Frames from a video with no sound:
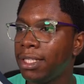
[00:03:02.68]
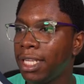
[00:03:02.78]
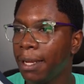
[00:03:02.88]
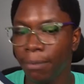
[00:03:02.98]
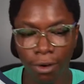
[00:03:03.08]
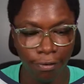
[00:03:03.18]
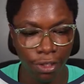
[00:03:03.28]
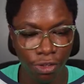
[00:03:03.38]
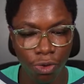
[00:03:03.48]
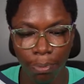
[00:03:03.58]
the name of the
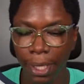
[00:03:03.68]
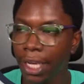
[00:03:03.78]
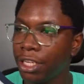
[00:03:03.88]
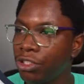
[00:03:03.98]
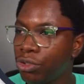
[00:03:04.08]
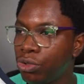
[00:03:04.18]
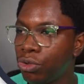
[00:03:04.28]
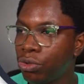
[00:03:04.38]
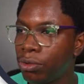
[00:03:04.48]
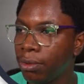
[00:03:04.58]
new page
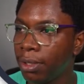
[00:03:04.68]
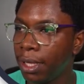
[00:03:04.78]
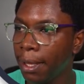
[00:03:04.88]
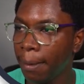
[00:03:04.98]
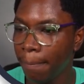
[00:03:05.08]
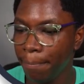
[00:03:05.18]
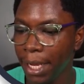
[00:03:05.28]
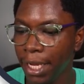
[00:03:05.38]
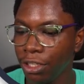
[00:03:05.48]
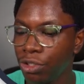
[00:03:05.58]
to
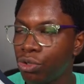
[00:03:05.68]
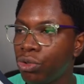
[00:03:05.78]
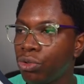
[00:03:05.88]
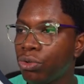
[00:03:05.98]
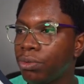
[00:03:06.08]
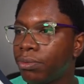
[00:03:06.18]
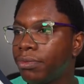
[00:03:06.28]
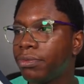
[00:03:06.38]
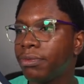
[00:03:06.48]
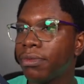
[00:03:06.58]
page two.
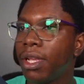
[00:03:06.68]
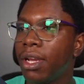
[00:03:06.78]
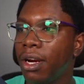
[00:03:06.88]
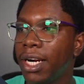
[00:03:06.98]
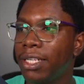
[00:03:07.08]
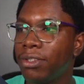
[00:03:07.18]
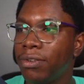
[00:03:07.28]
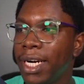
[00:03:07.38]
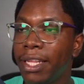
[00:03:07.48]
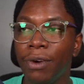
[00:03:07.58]
All right, so
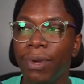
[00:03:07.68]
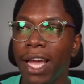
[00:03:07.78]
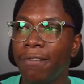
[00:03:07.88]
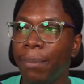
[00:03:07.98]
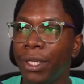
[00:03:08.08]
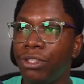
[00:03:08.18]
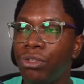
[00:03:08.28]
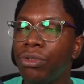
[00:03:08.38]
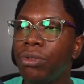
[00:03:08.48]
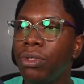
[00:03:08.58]
right here we have page
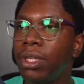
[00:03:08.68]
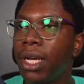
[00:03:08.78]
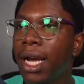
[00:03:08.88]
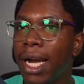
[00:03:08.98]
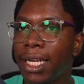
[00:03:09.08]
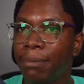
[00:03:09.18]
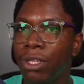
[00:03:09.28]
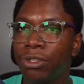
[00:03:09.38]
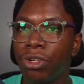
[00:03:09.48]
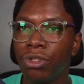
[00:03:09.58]
two, and I'm
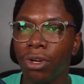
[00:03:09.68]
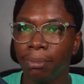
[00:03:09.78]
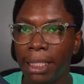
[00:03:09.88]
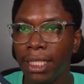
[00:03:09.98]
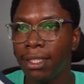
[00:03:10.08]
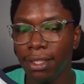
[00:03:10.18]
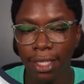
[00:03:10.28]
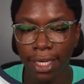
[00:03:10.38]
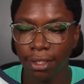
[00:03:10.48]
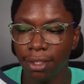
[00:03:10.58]
just going to update the
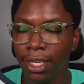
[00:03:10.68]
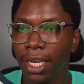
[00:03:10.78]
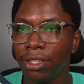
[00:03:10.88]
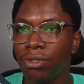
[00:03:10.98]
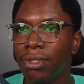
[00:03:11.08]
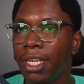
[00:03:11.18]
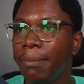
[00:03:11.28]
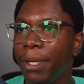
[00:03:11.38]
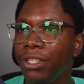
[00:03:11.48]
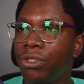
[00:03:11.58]
text here to say
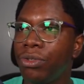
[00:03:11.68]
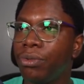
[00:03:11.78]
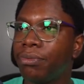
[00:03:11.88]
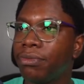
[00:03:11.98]
page two.